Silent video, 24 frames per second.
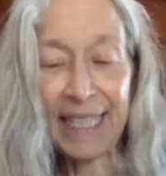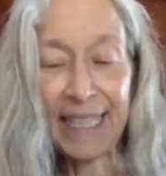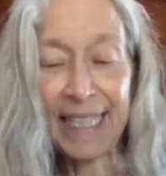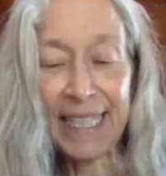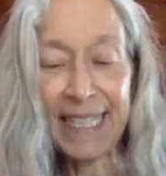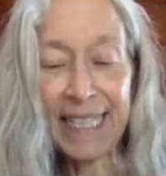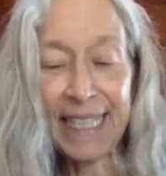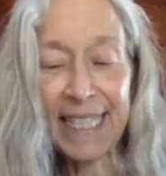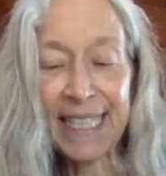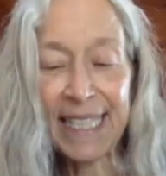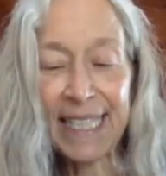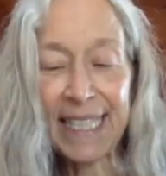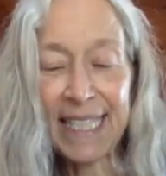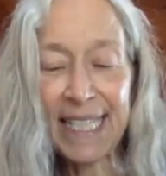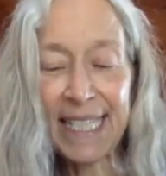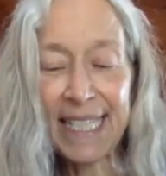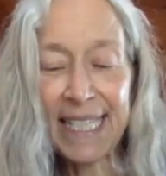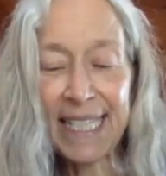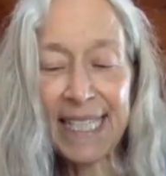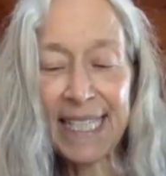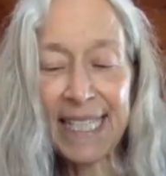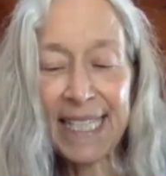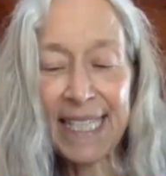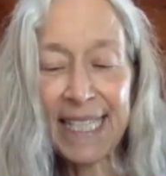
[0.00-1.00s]
It is
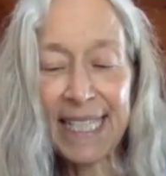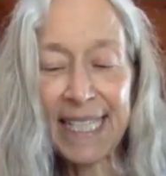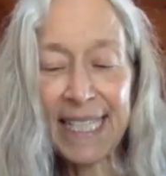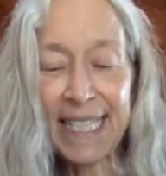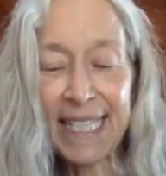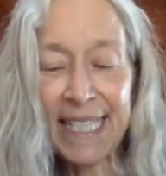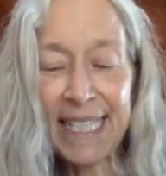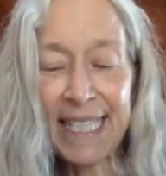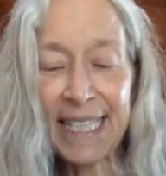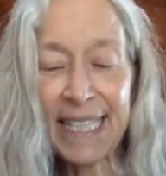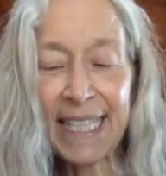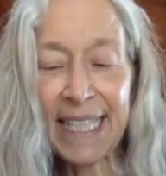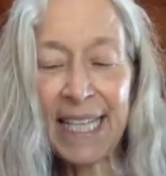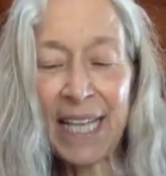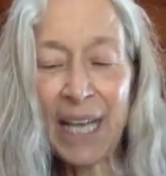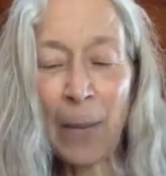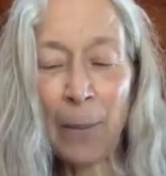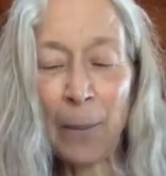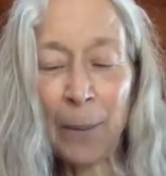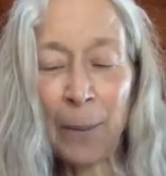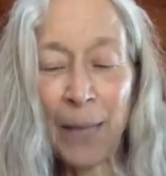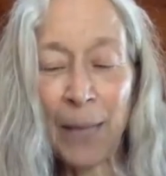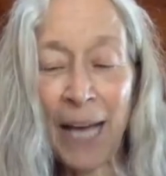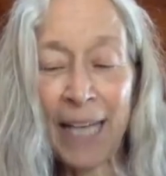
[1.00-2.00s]

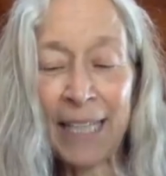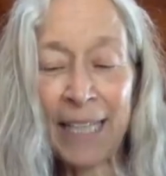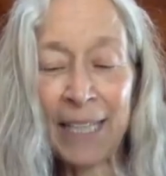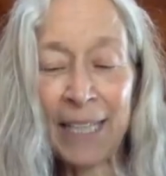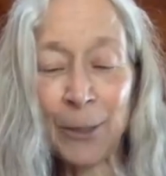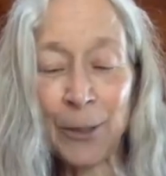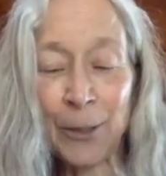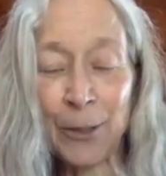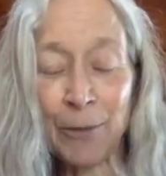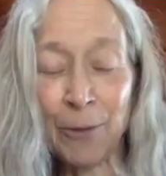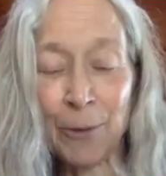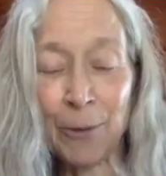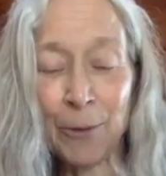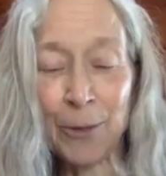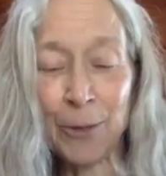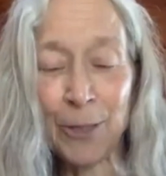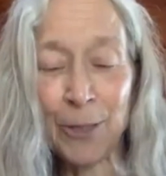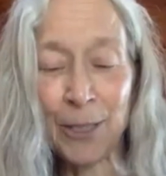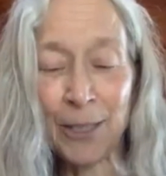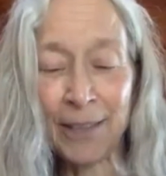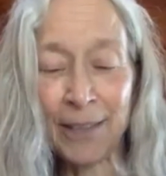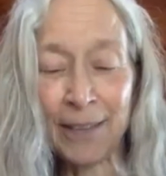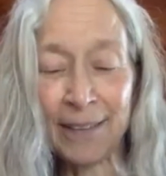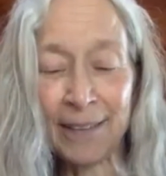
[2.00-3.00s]
consistently applying your
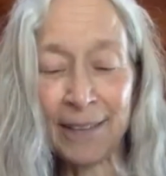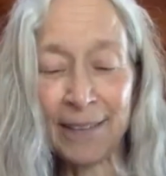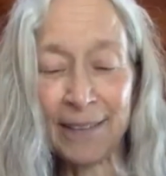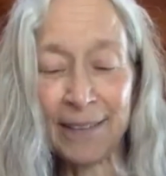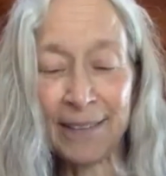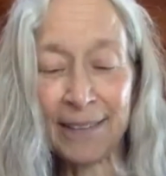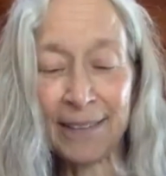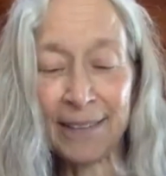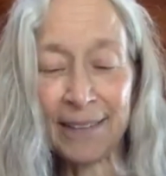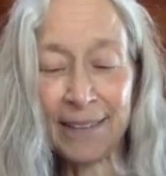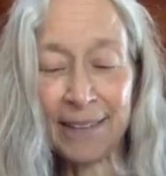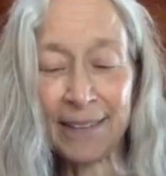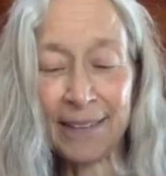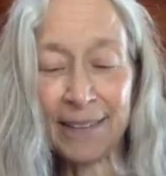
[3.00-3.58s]
devotion.